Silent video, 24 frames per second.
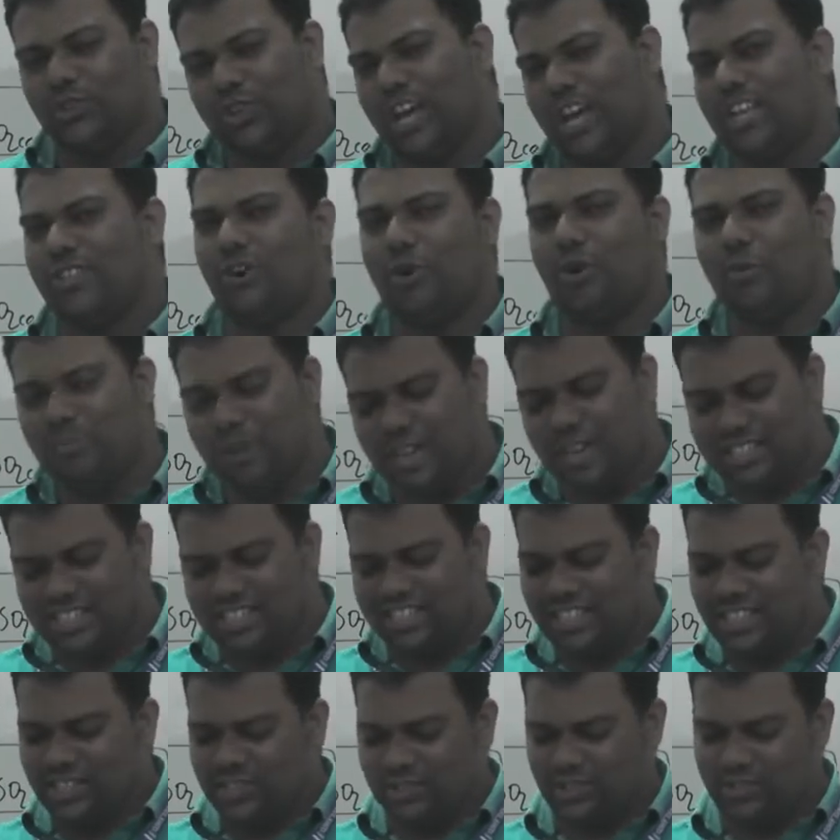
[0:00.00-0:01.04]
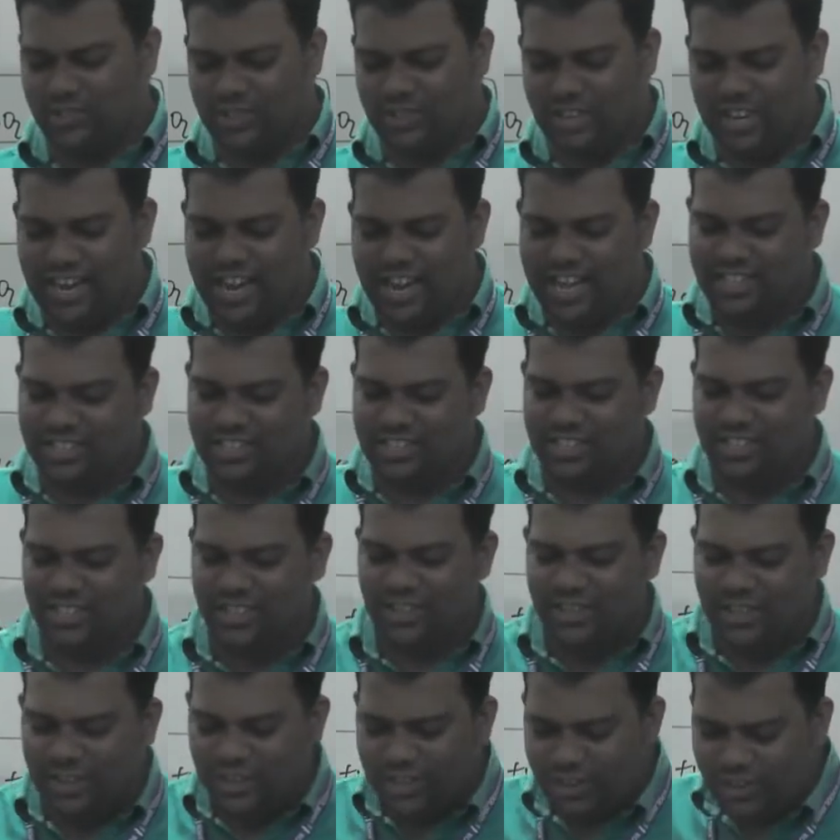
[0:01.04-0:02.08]
gas, obviously SO2 gas
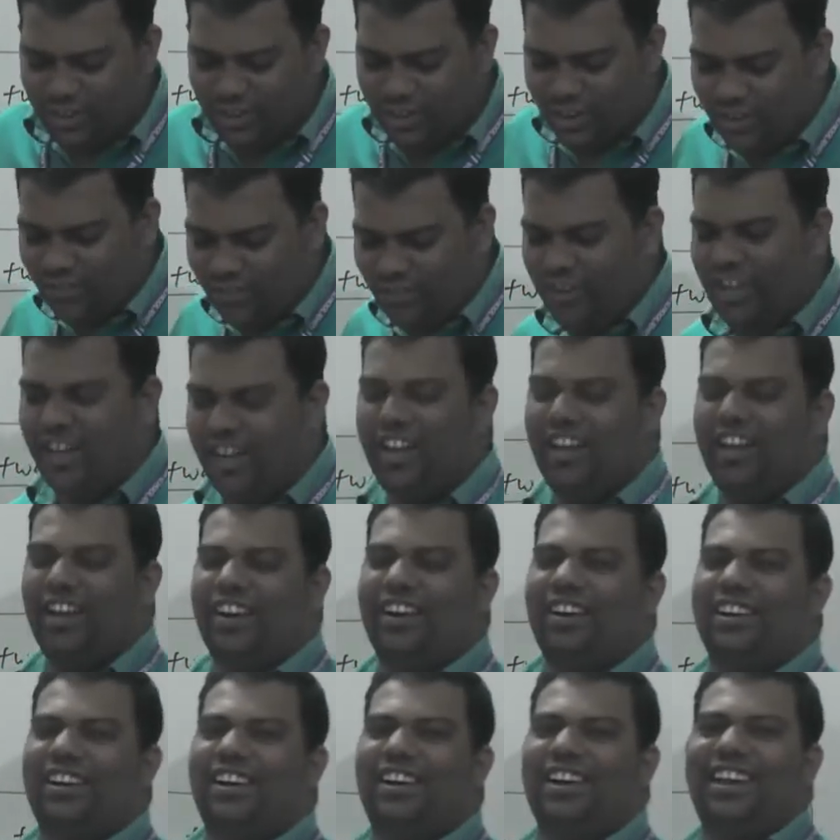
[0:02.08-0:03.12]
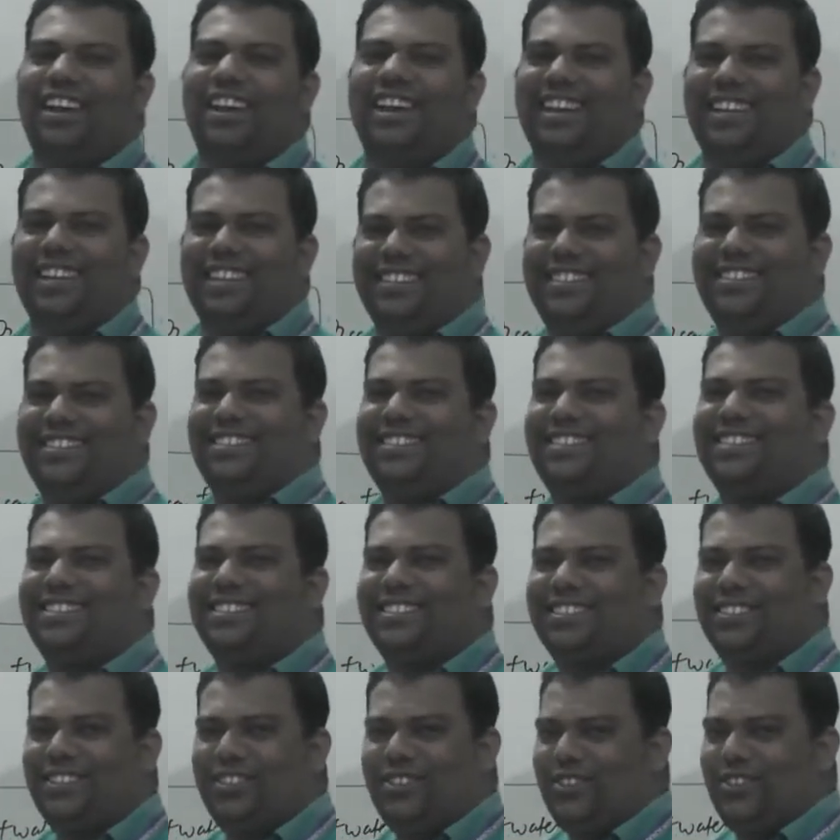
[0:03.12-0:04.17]
will
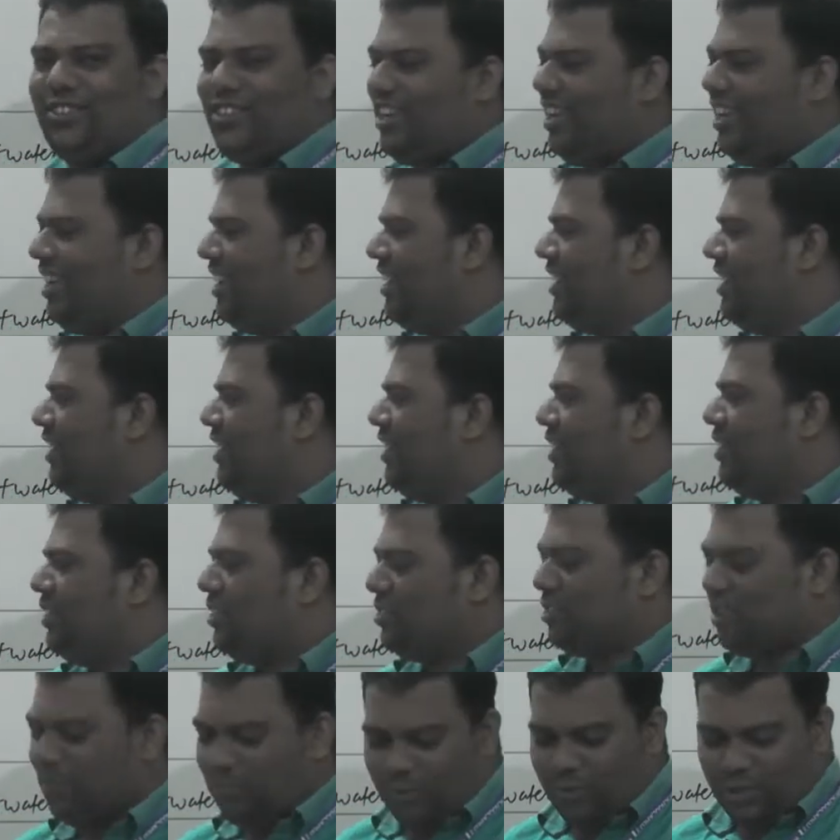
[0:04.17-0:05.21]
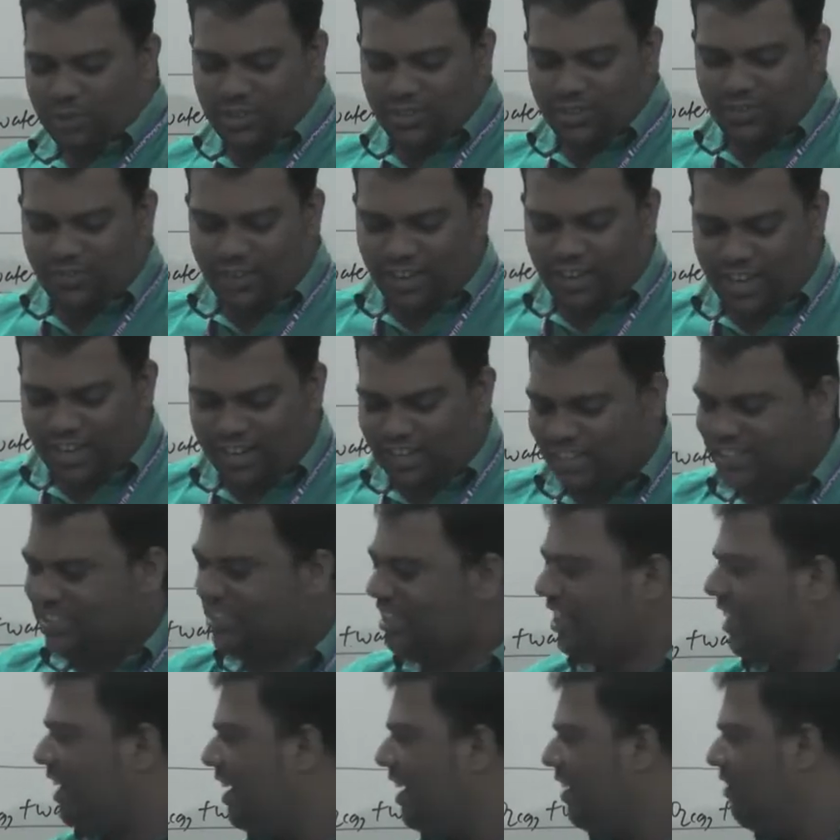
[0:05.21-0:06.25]
release. Okay, suppose if you are
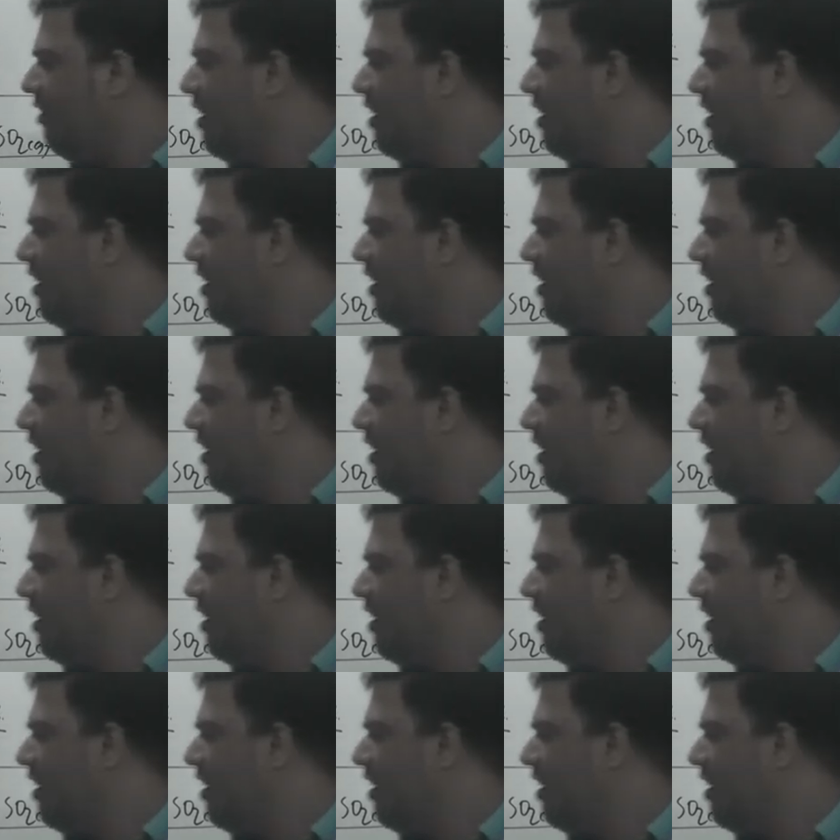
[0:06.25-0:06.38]
considering